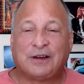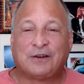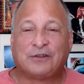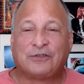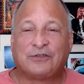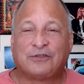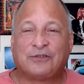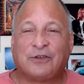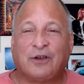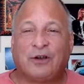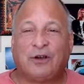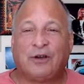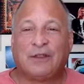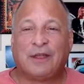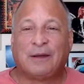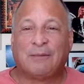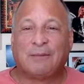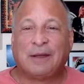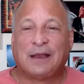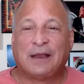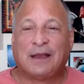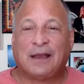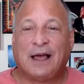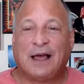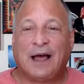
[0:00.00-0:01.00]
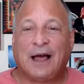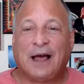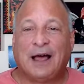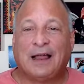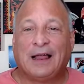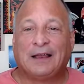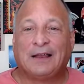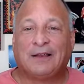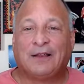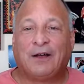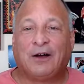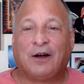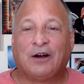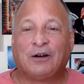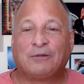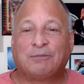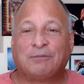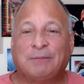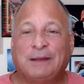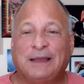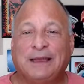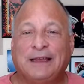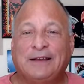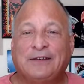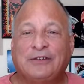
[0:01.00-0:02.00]
saw them in Long
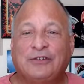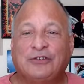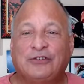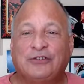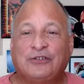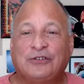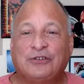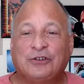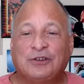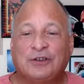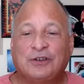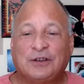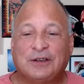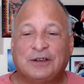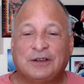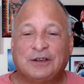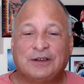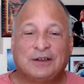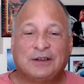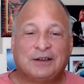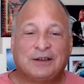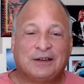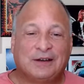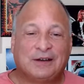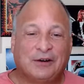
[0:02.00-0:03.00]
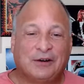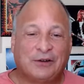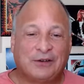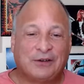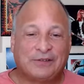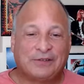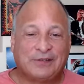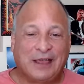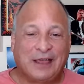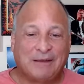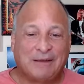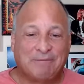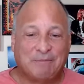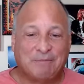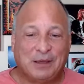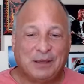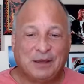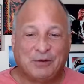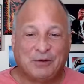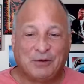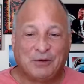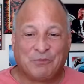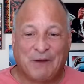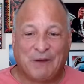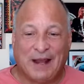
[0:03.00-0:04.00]
Beach on the same
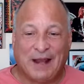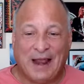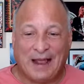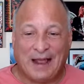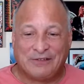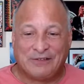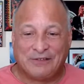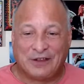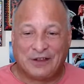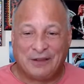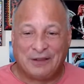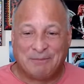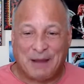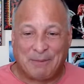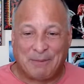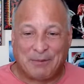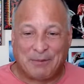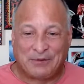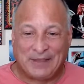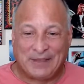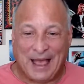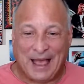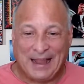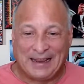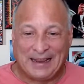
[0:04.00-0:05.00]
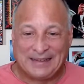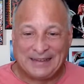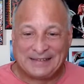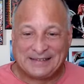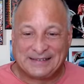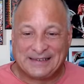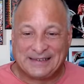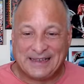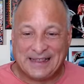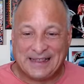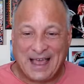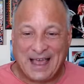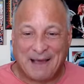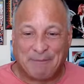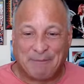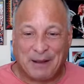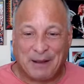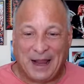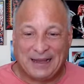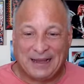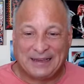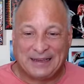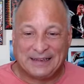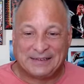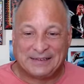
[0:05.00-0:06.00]
bill with Red Hot Chili Peppers. I didn't see that,
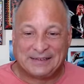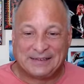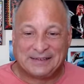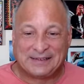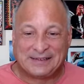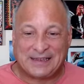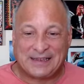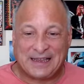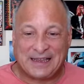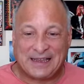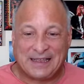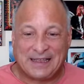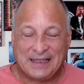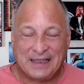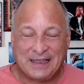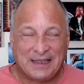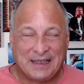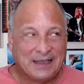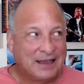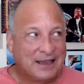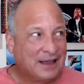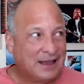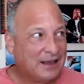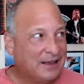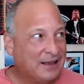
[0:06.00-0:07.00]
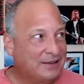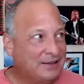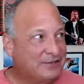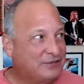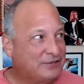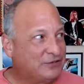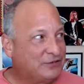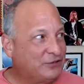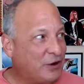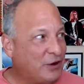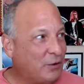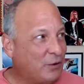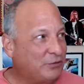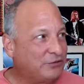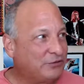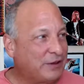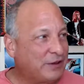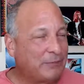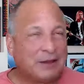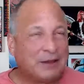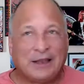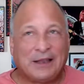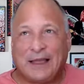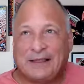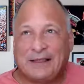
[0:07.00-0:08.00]
but I did see a show,
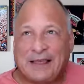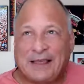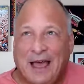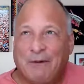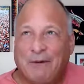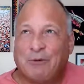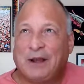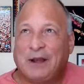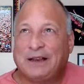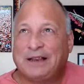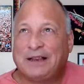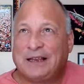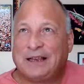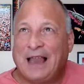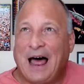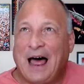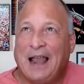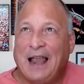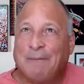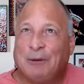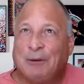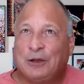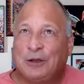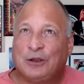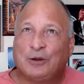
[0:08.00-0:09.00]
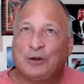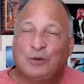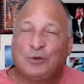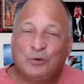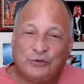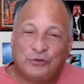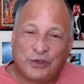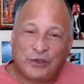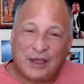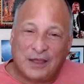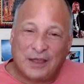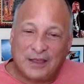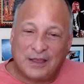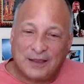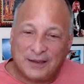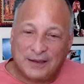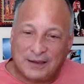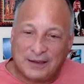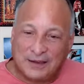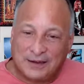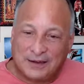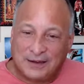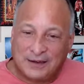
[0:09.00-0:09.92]
something like that, when they did Lollapalooza.